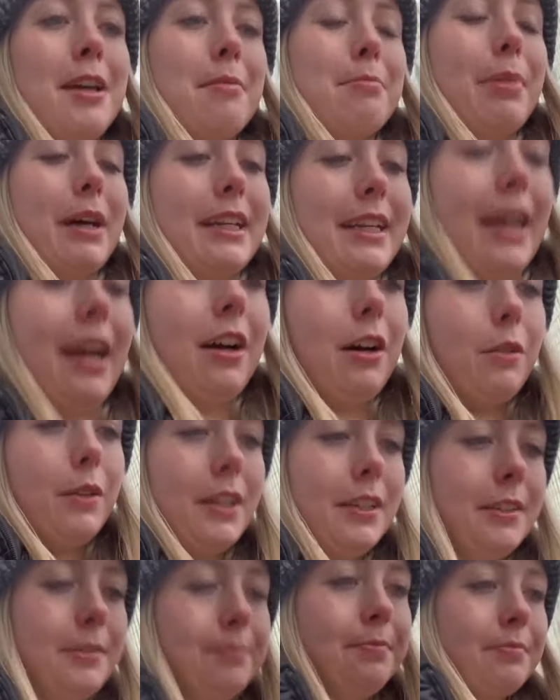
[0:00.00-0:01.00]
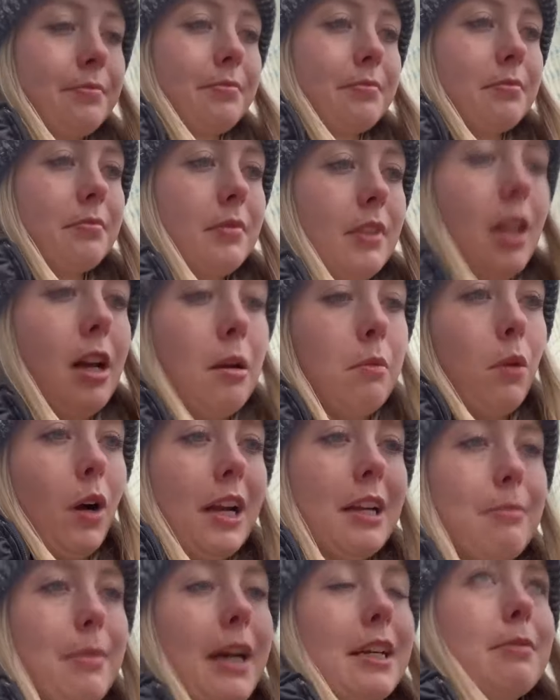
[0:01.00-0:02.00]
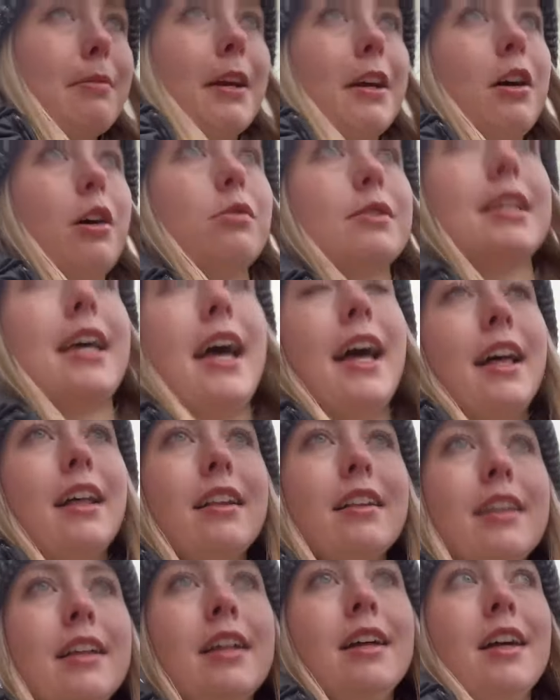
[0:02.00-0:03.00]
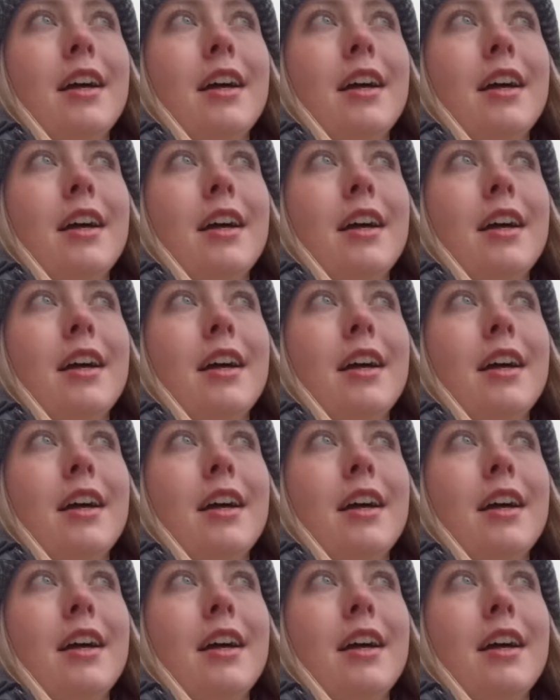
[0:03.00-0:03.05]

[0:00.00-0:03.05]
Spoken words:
But now I'm walking back to my hotel.